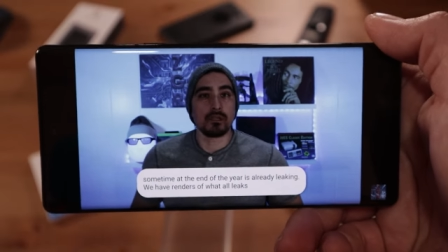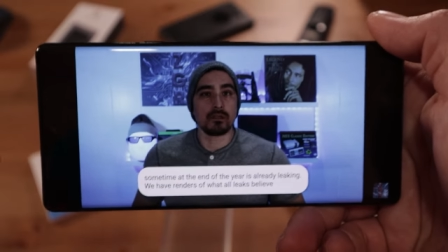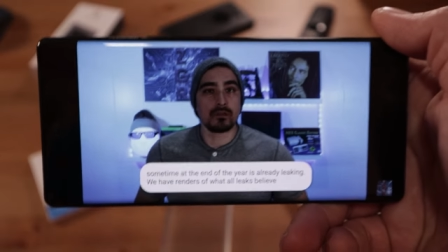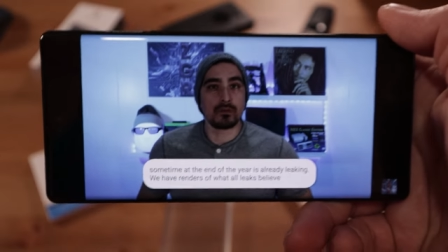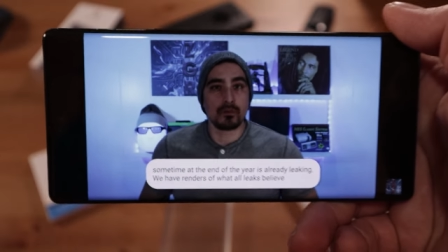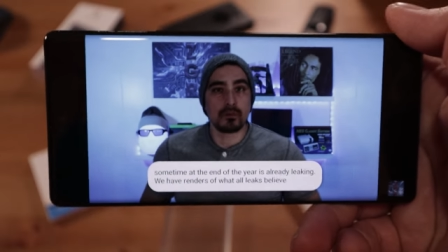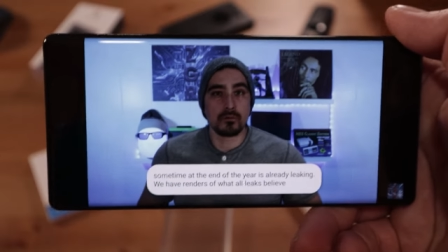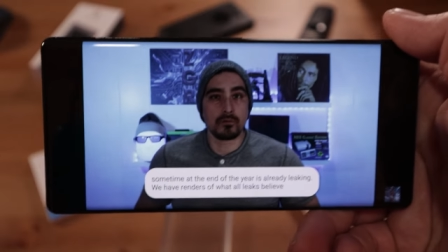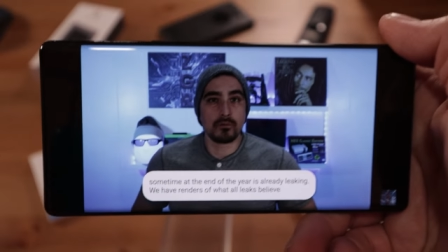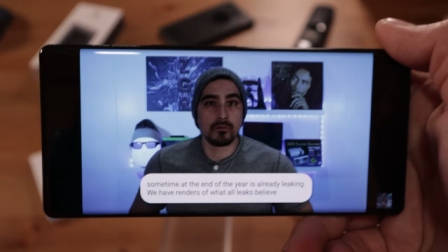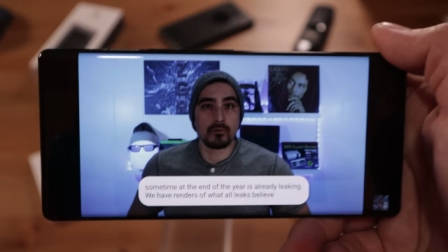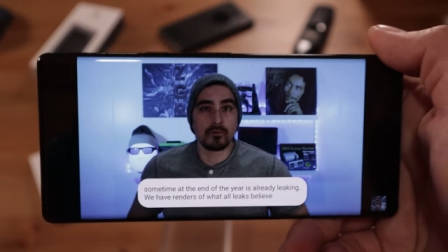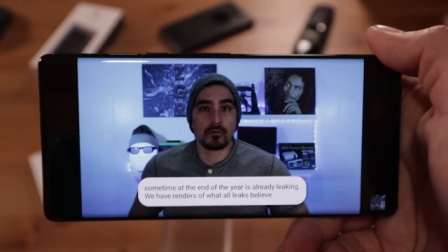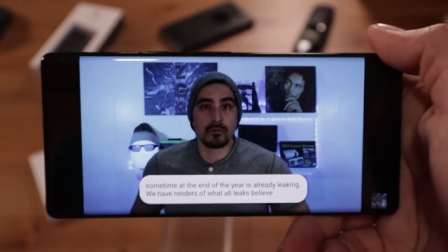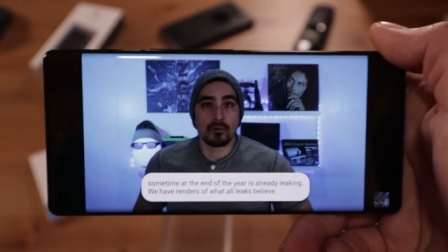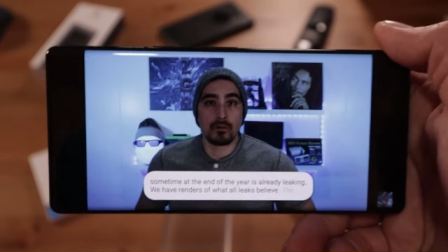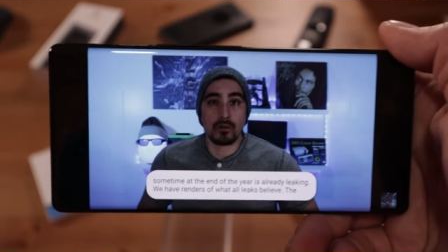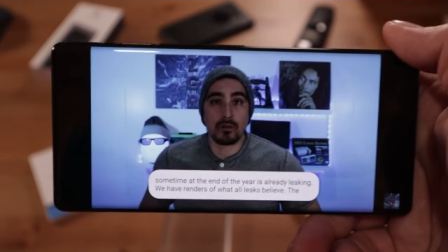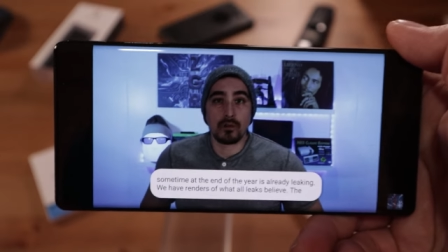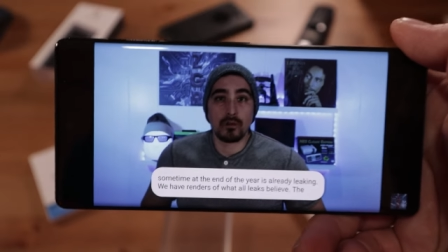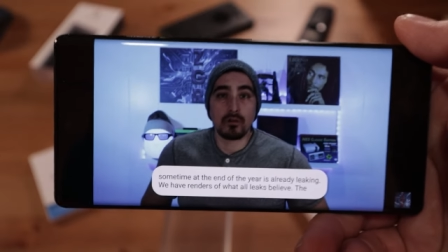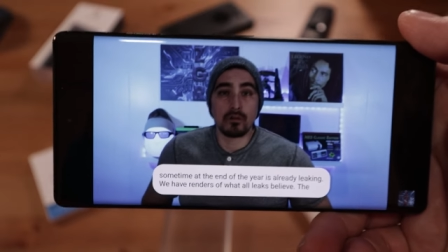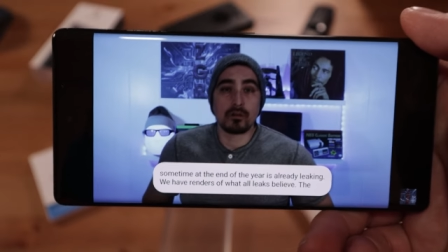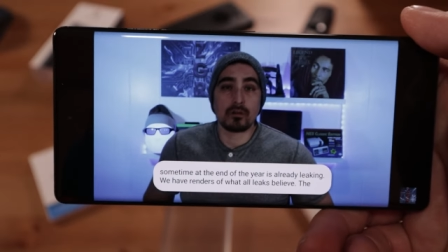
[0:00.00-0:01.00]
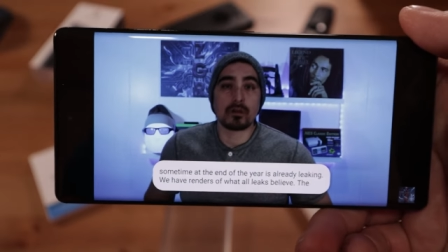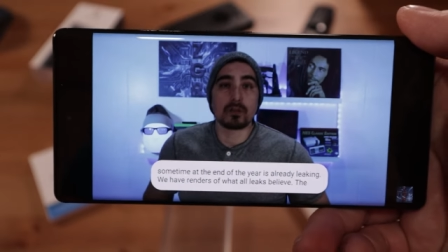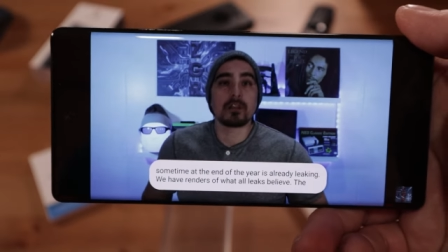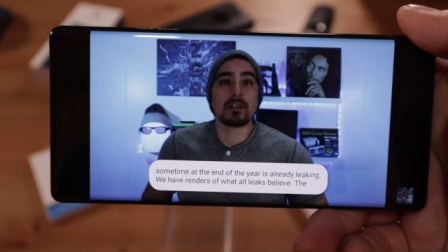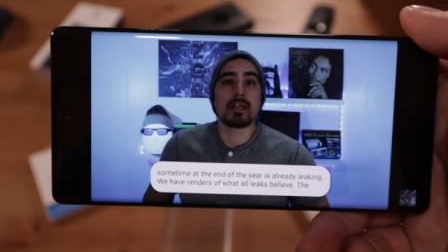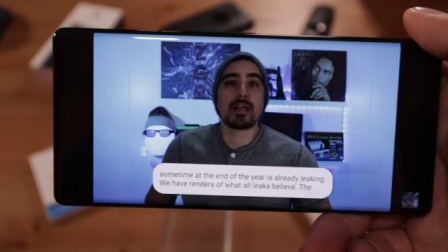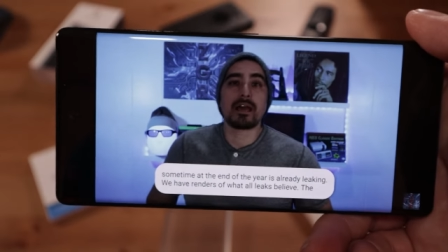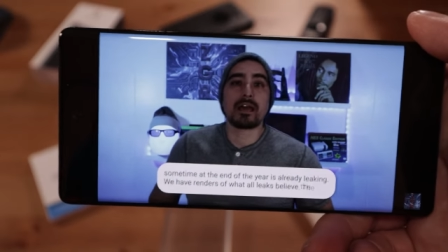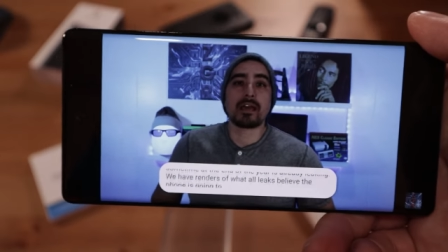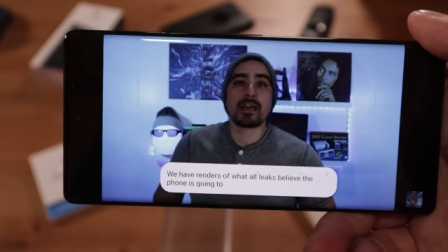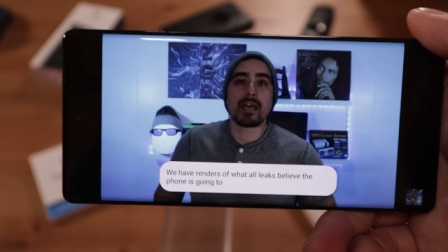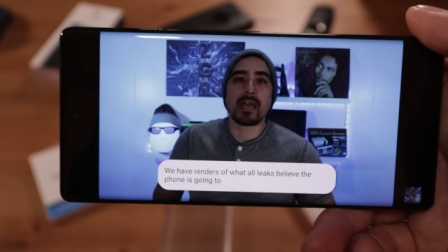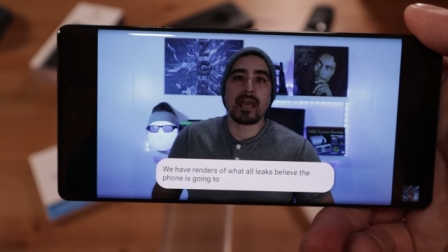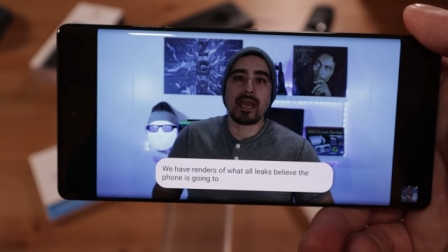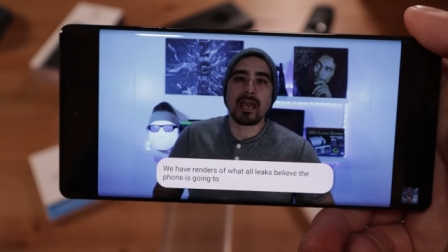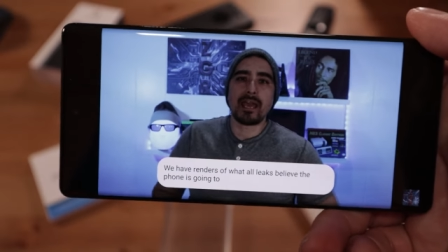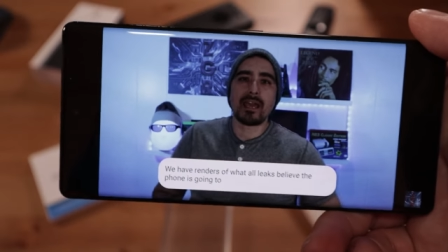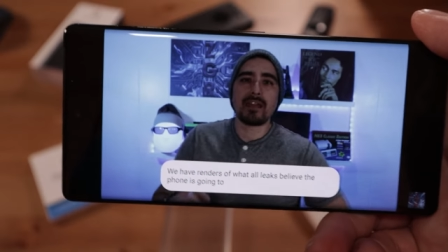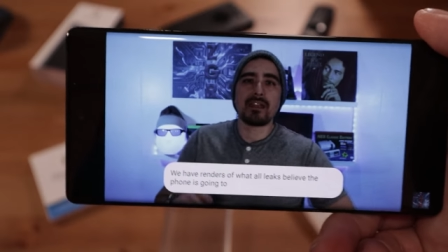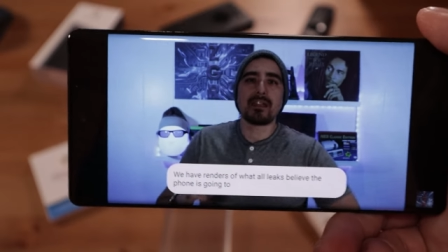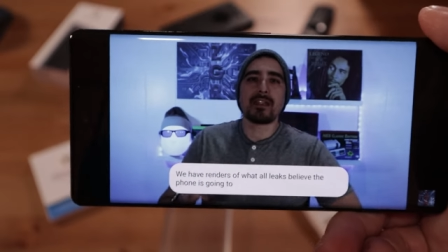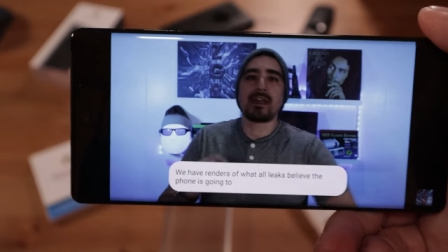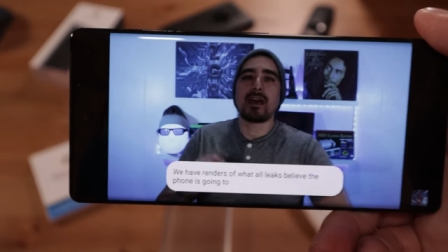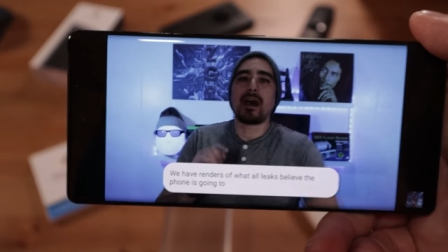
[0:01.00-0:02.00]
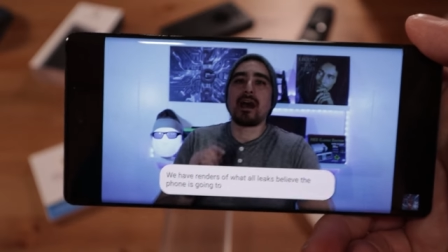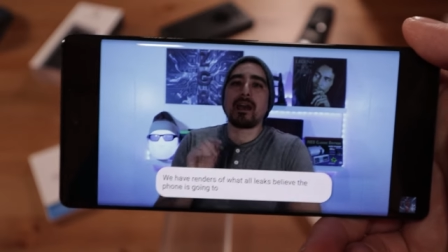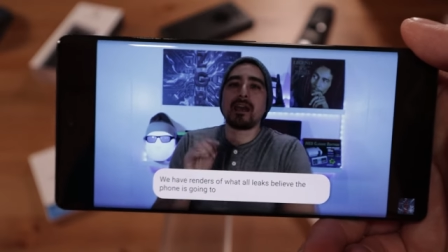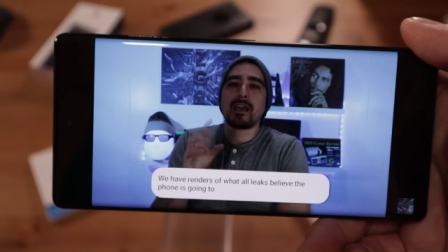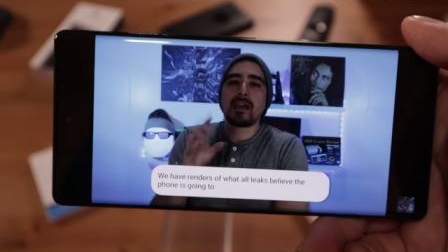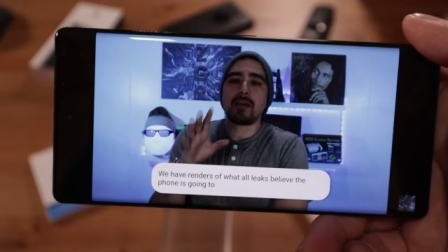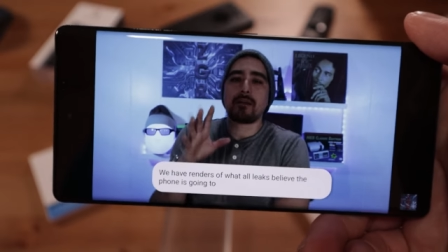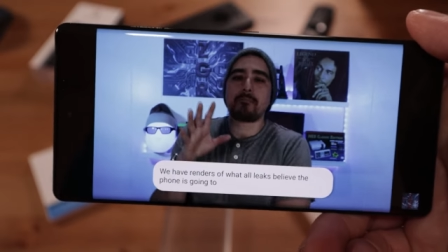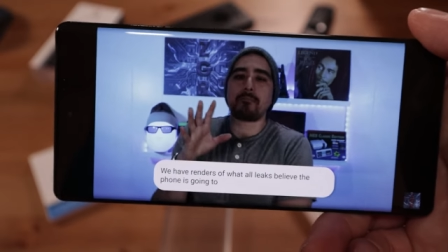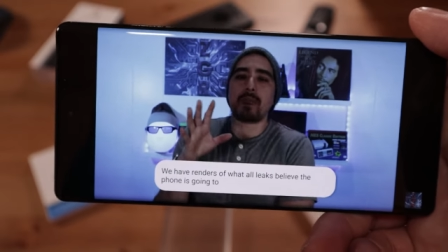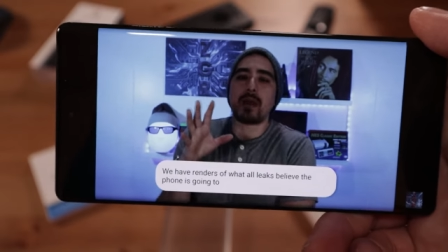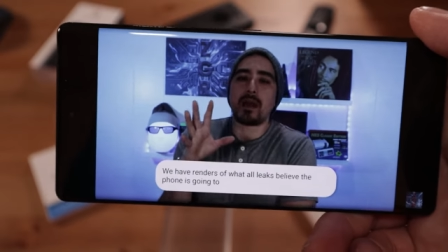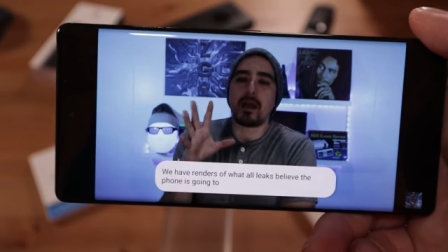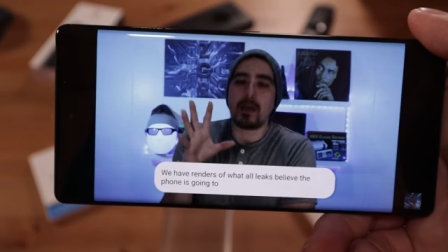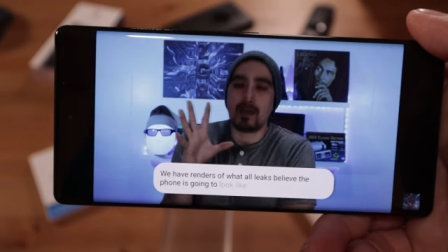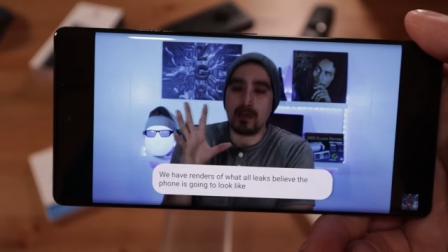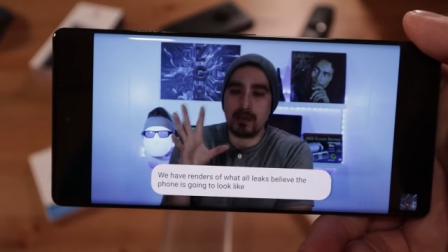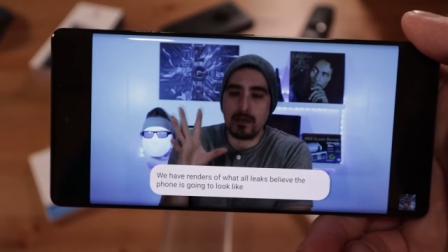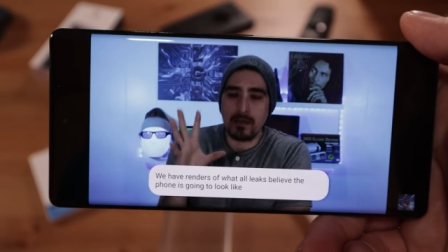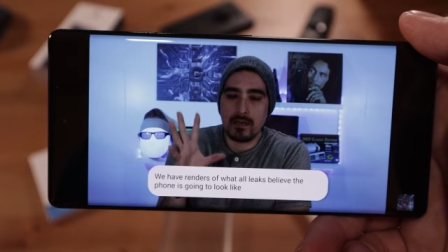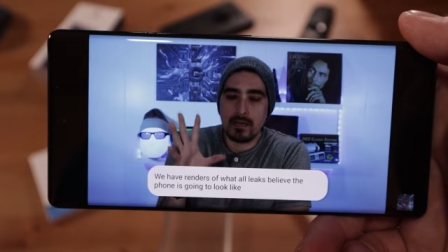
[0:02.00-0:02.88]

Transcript: in the image, but that's my preference.